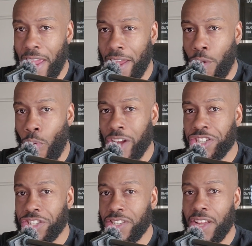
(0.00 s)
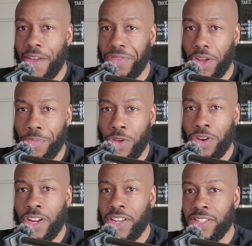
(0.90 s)
and questioned if the
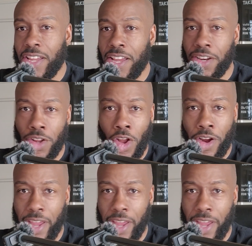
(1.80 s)
communities in Clark